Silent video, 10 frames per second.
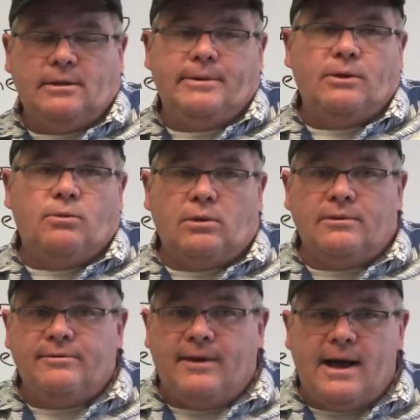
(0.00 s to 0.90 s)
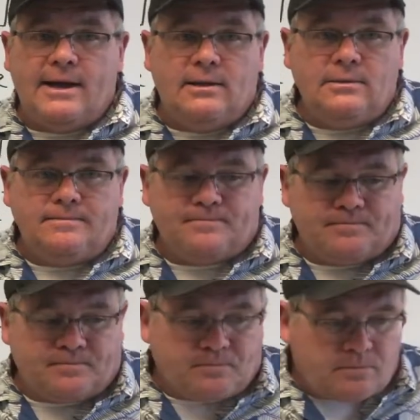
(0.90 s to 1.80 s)
It'll be a Word file.
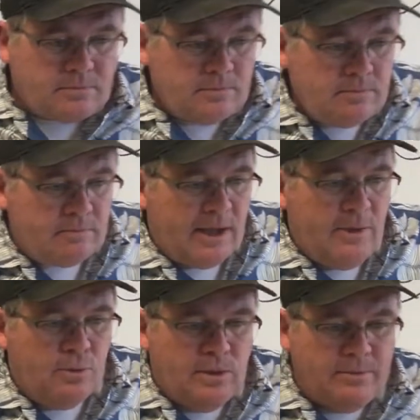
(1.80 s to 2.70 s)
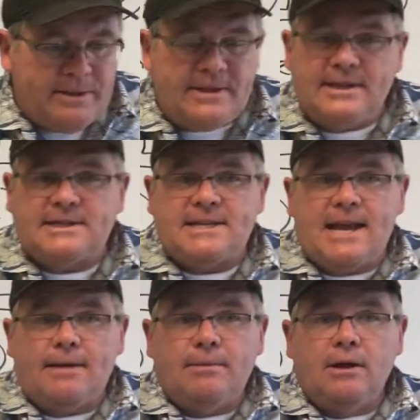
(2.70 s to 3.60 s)
It will be the
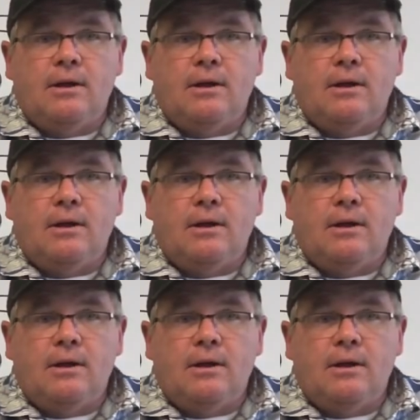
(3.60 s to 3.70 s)
exam.